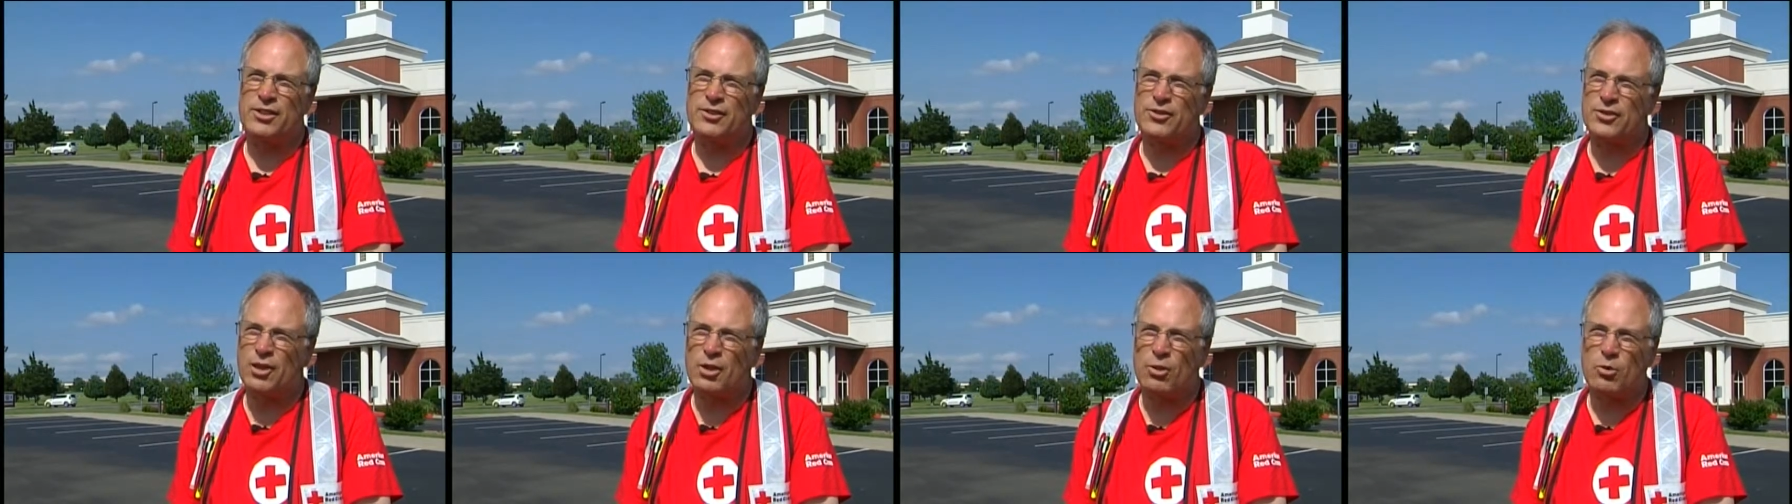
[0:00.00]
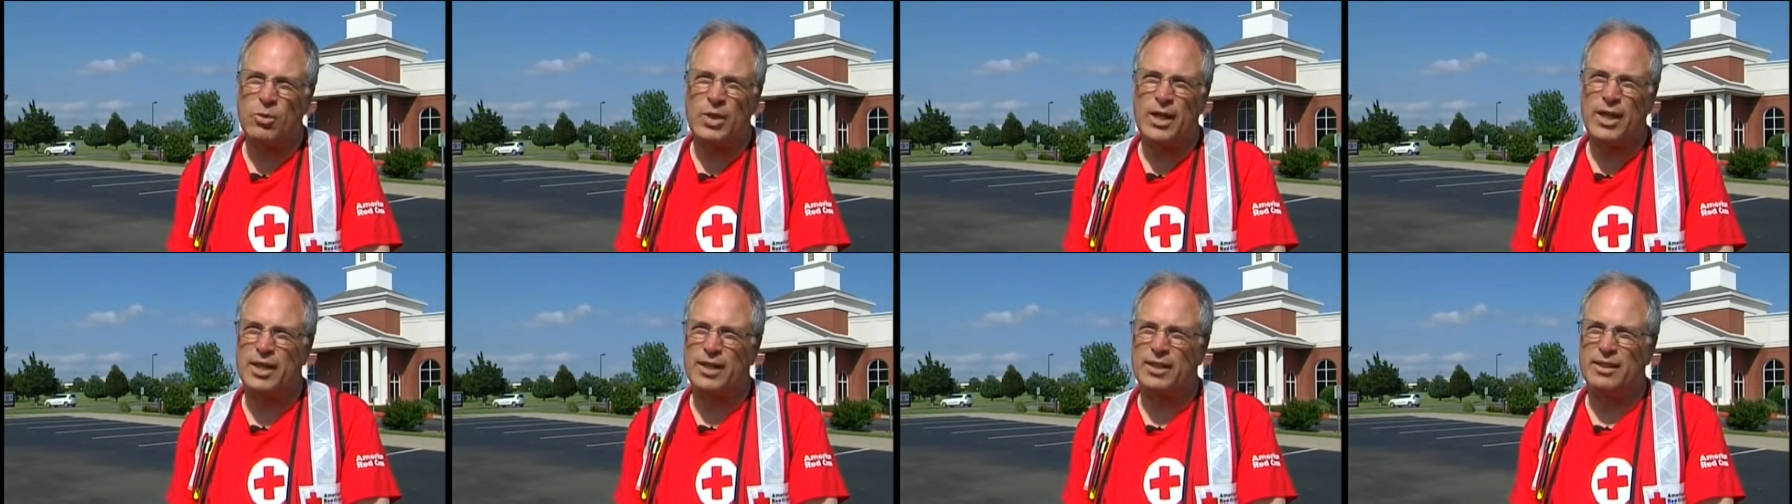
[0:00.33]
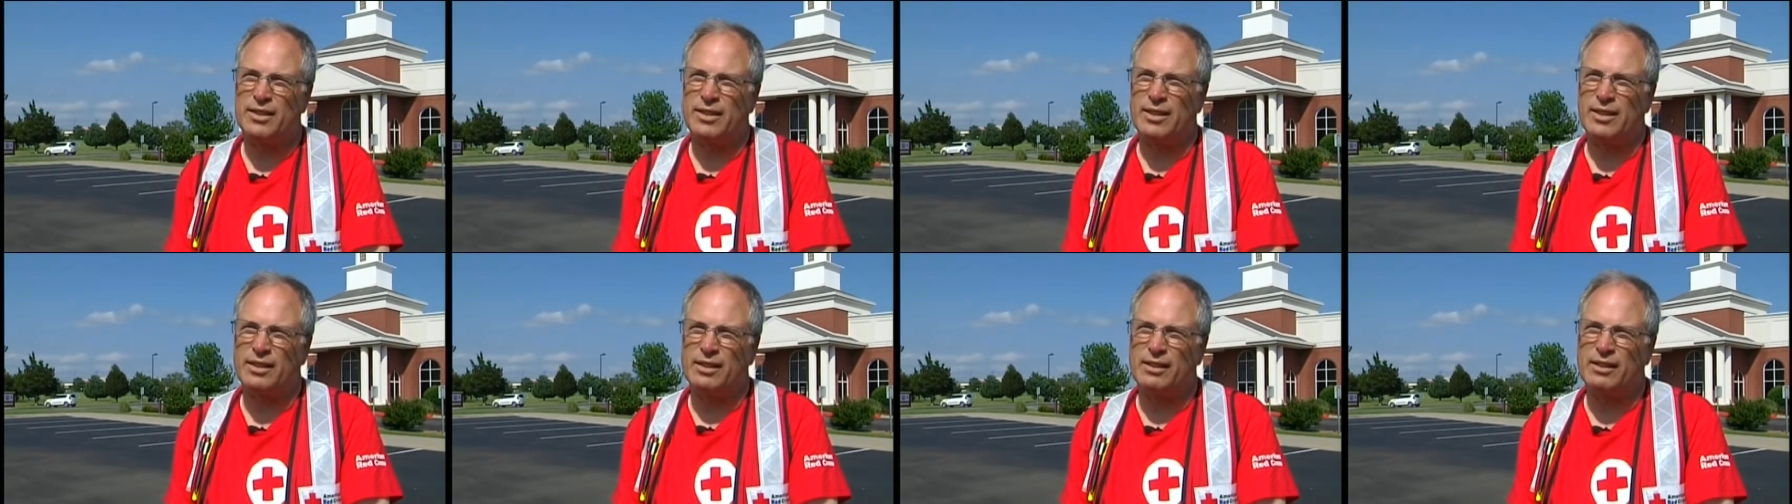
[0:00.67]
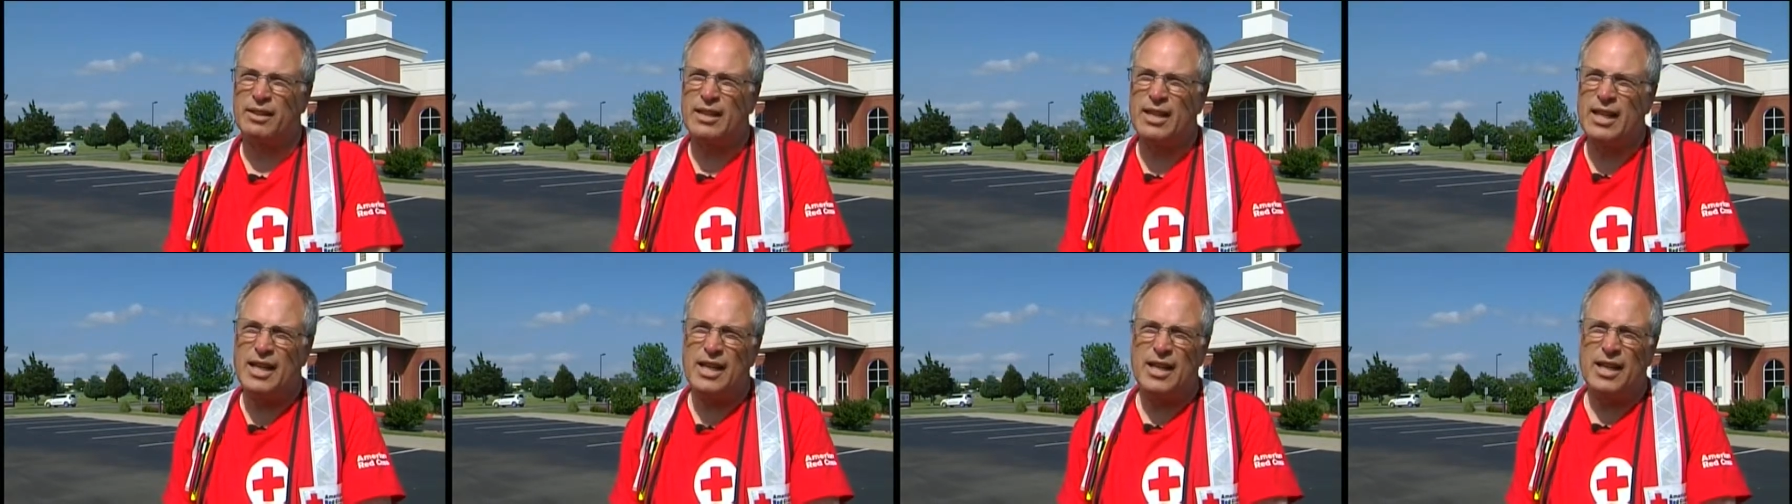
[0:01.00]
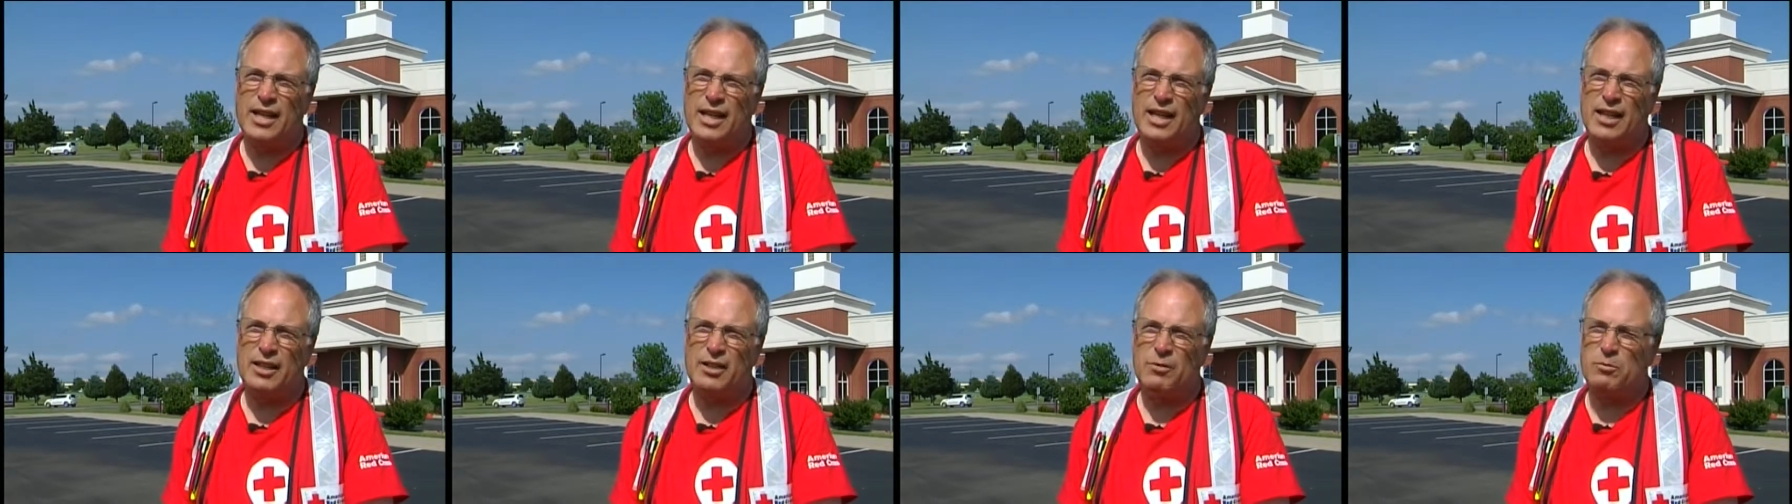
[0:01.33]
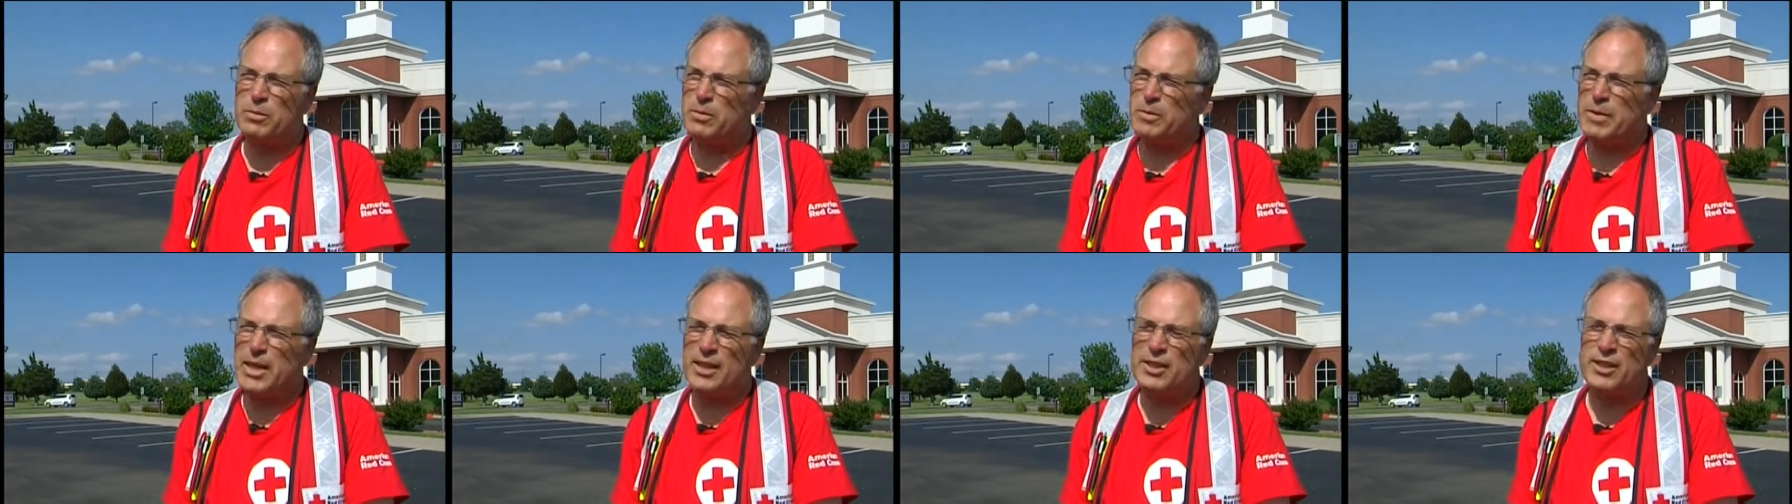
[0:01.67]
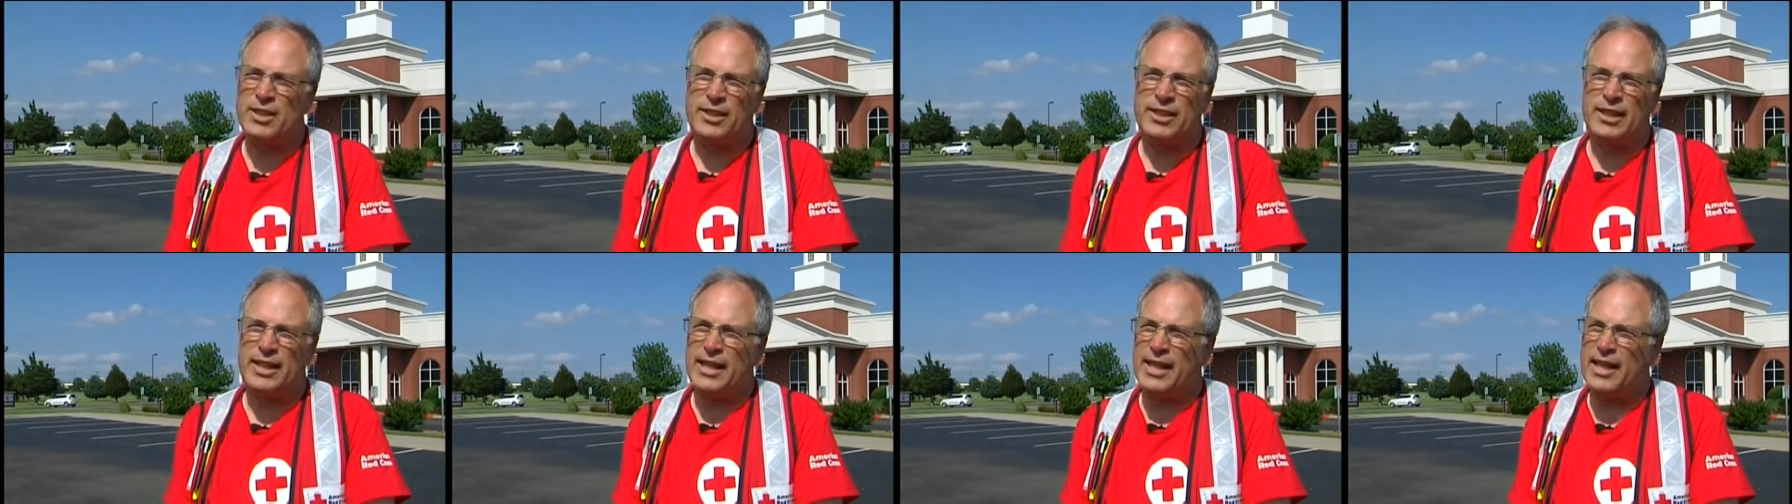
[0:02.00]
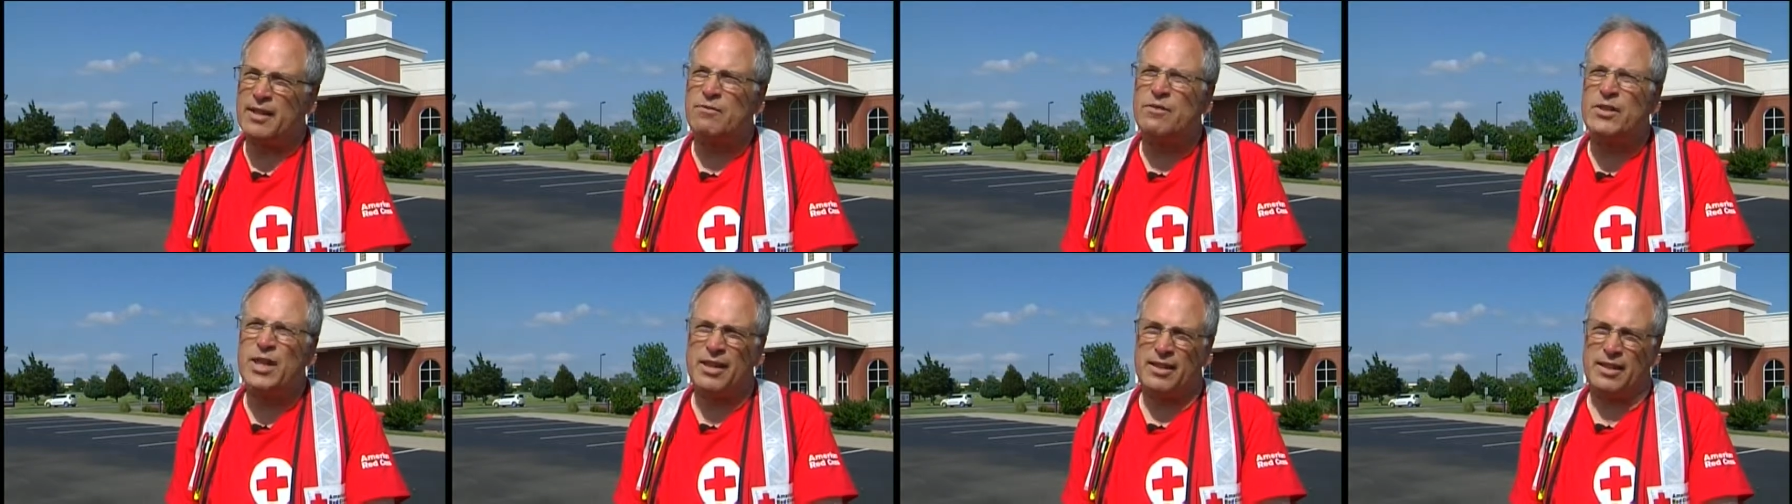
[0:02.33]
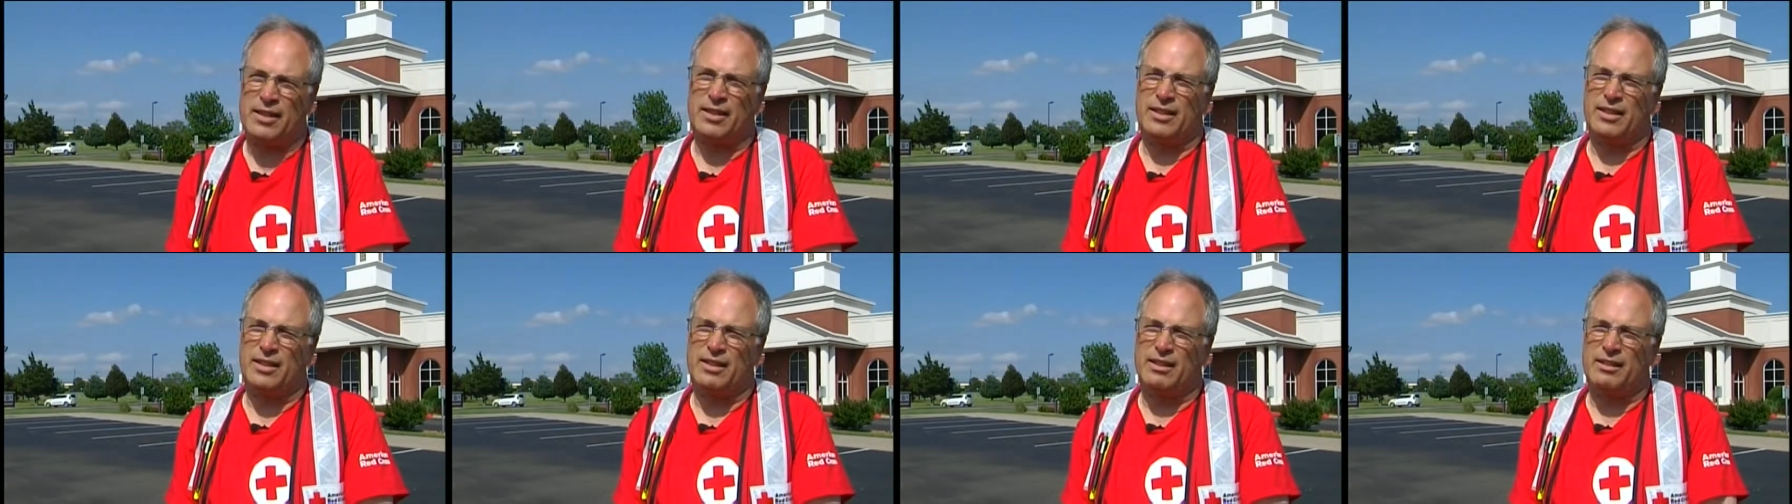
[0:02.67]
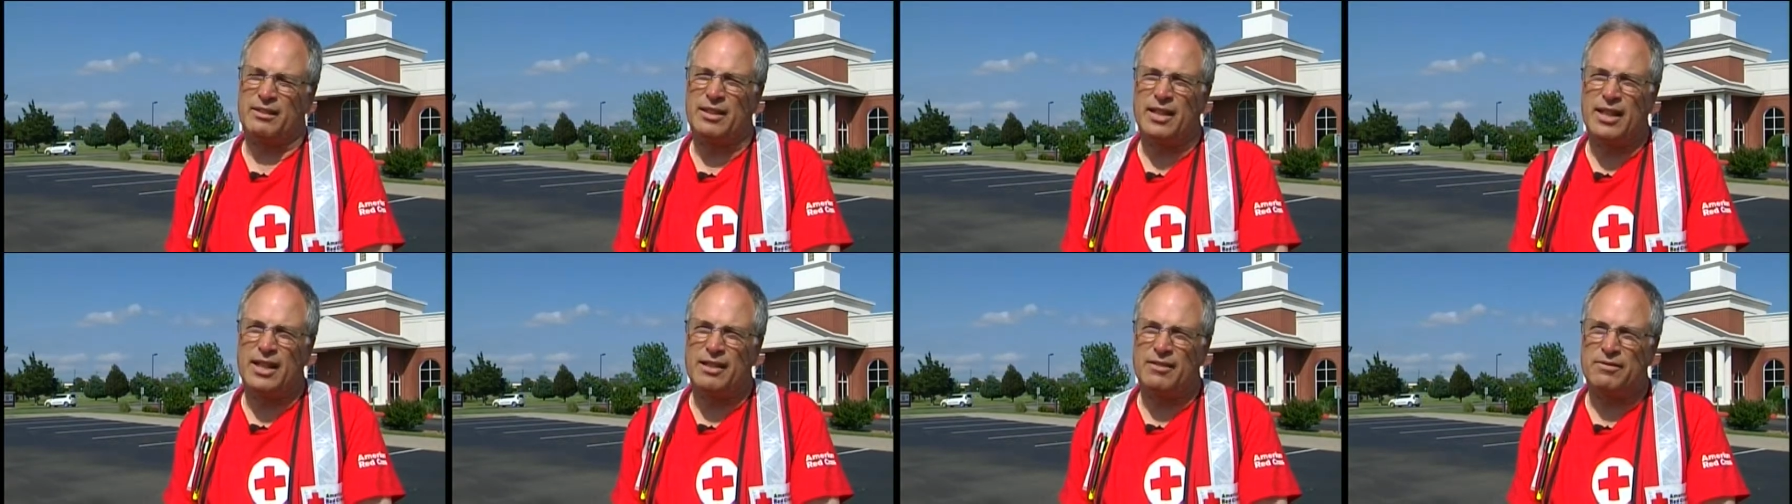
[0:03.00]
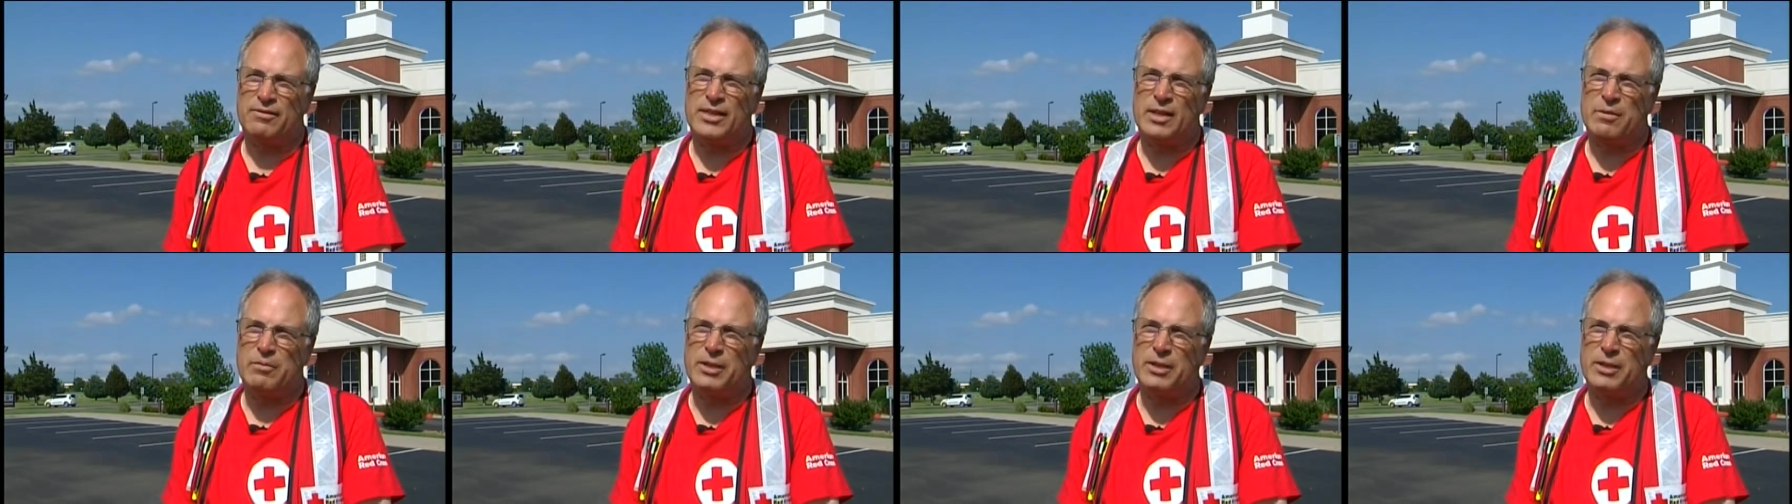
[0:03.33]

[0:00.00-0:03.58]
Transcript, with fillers: And it's all wet, and and basically they have nothing left.